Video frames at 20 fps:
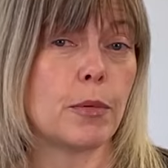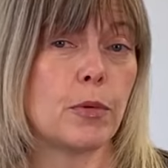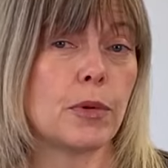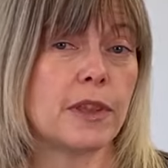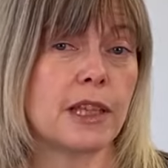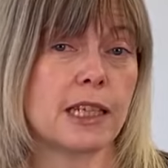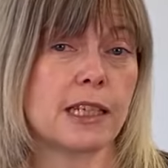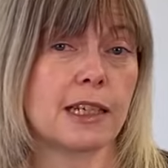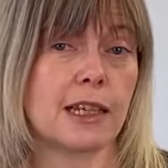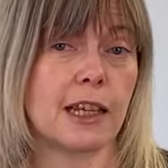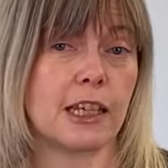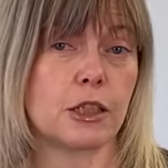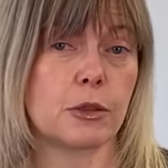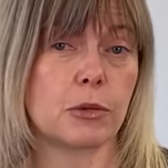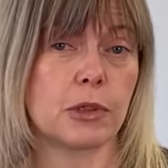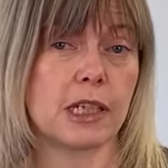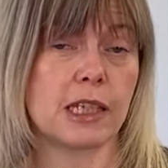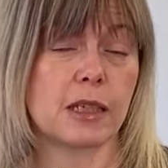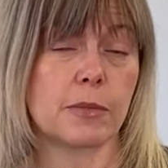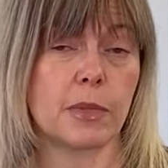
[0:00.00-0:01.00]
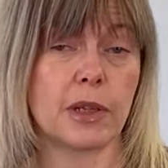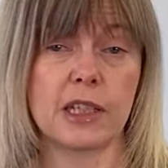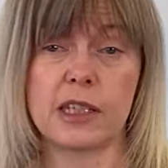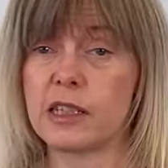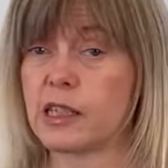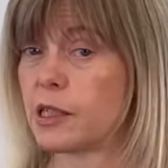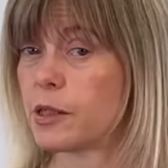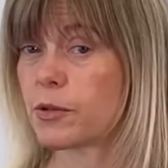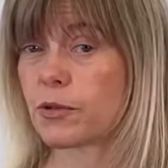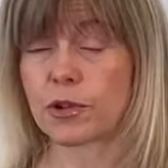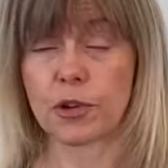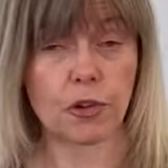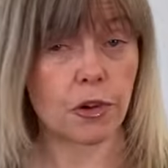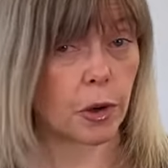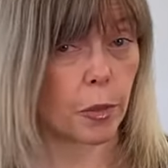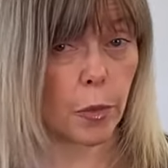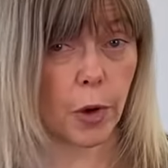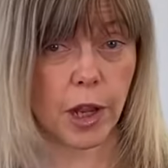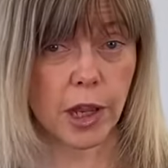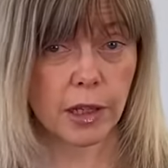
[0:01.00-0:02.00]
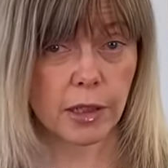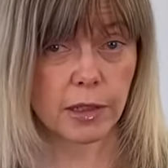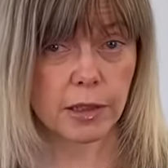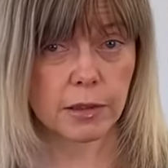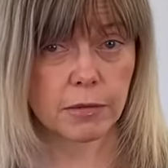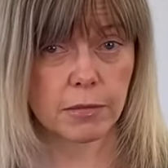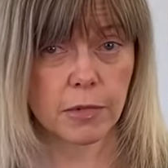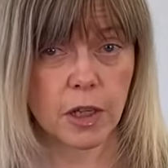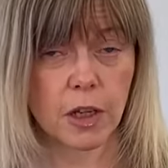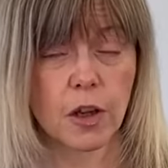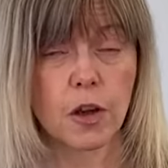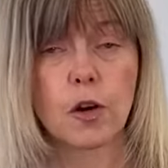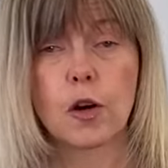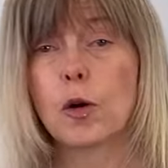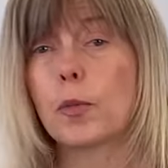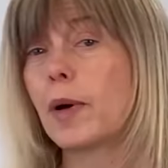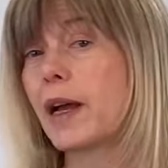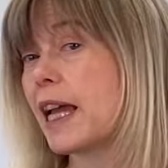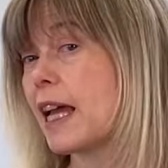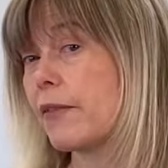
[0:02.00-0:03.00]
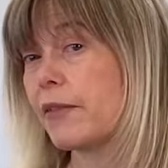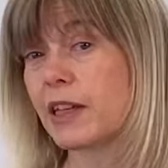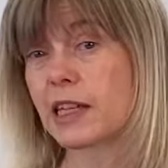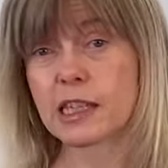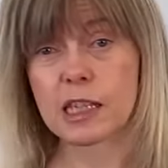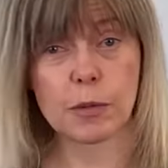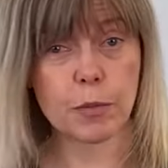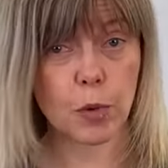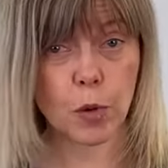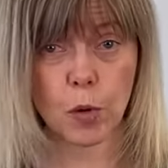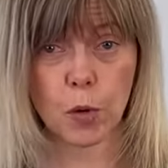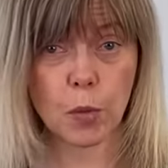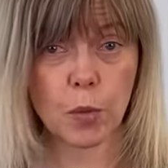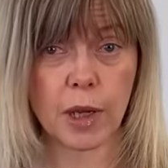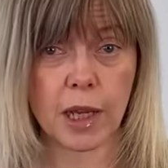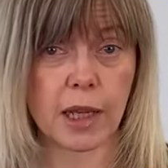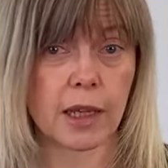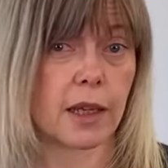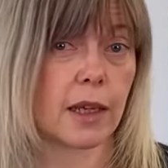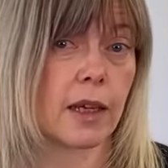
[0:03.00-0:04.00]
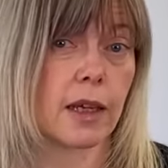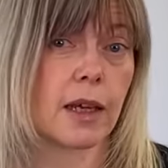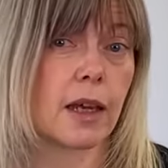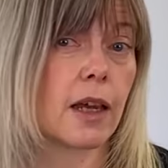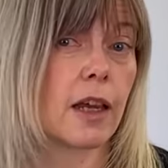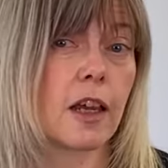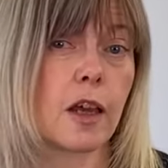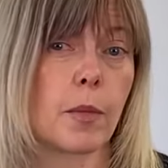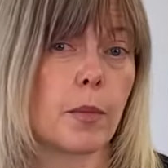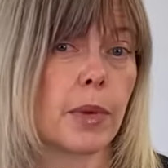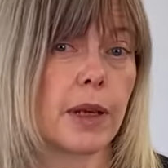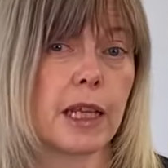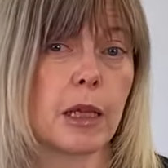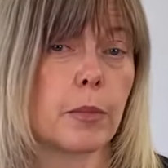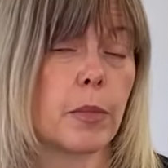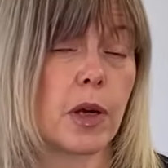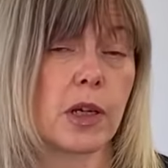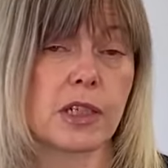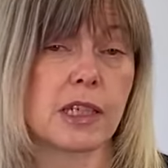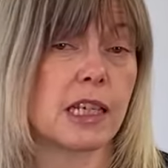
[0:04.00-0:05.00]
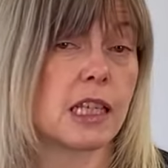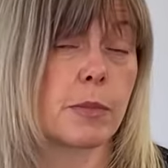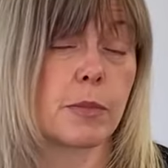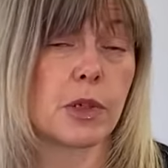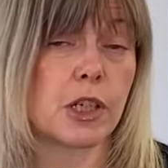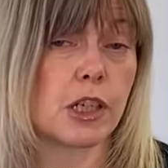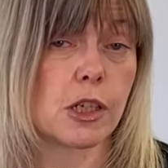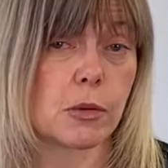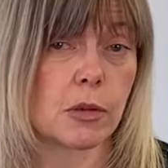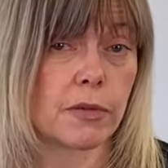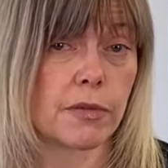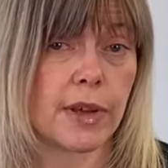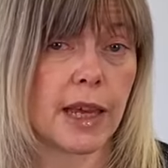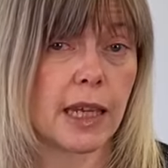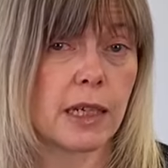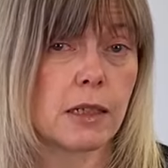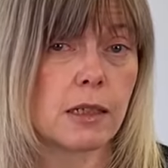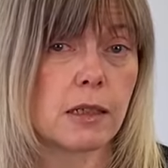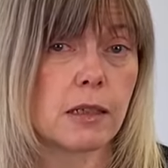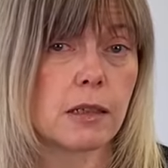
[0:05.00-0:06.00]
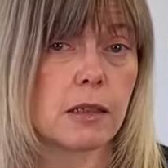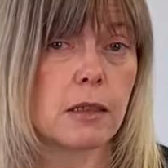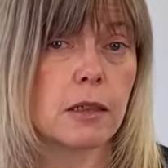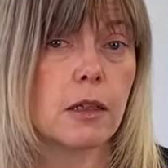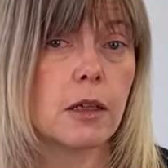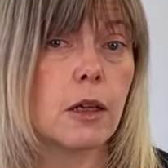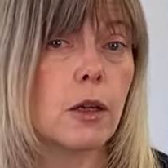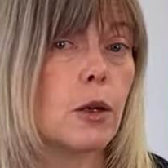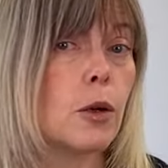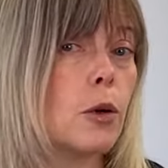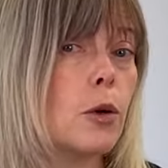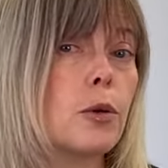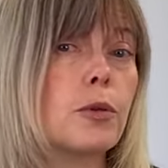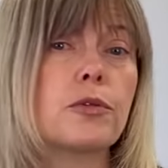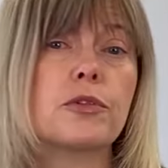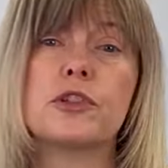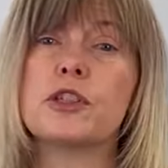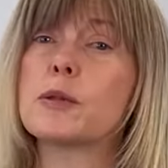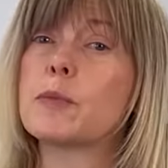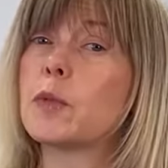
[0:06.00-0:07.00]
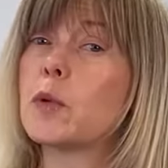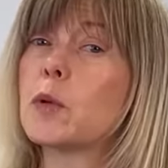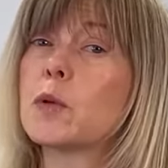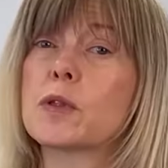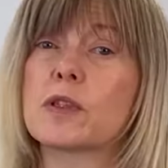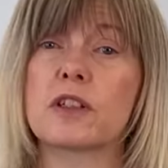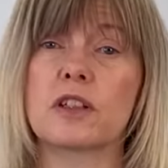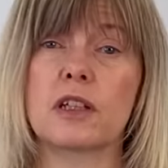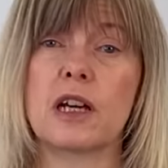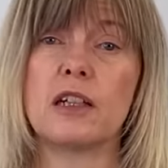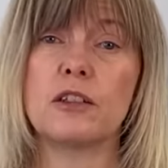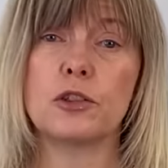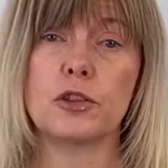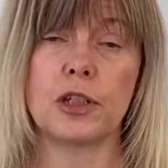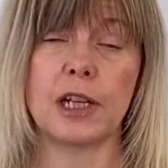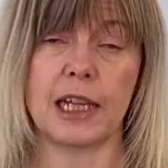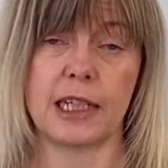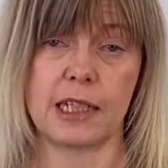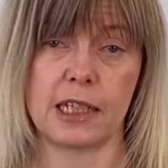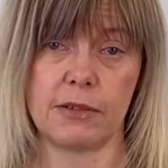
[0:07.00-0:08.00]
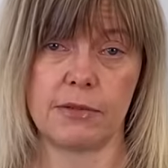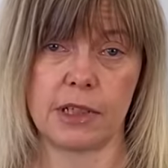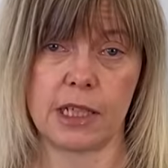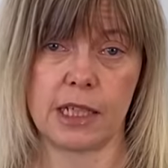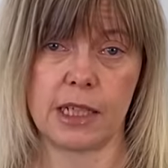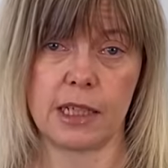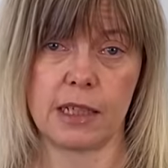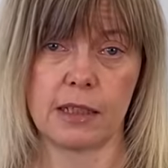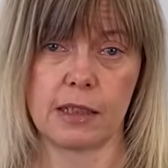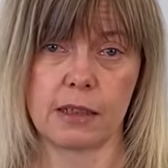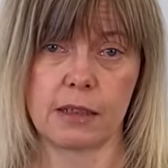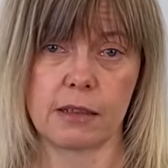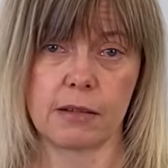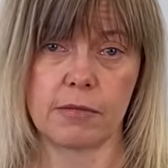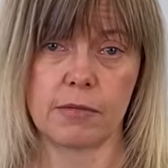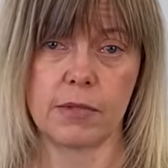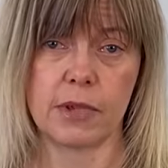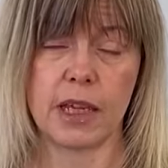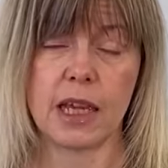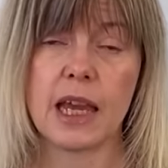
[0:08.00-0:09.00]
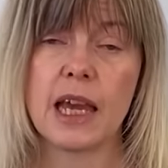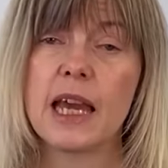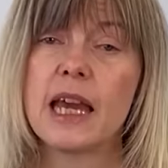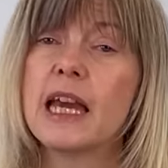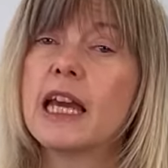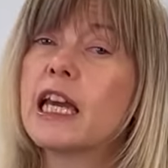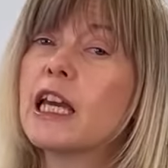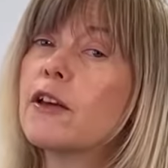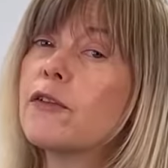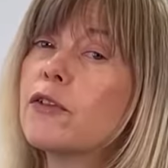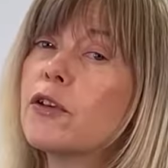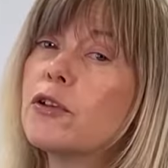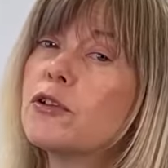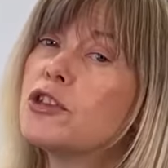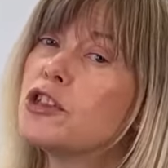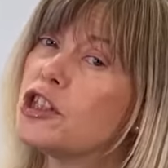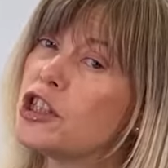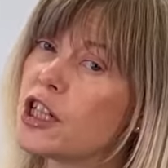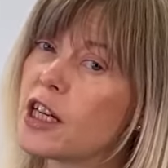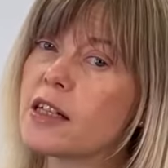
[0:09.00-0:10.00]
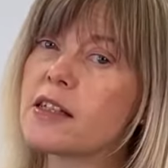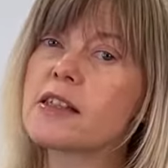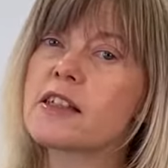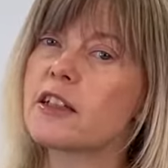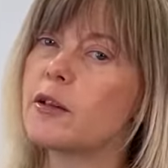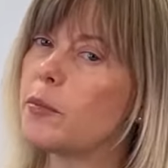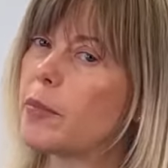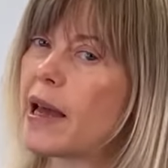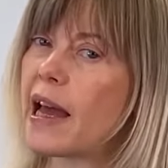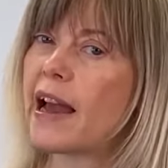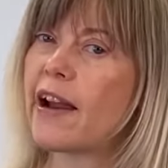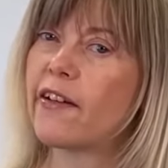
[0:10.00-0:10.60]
with intellectual disabilities through group work, or by having a support worker accompany a participant to events, or through sports and cultural activities. If you just compare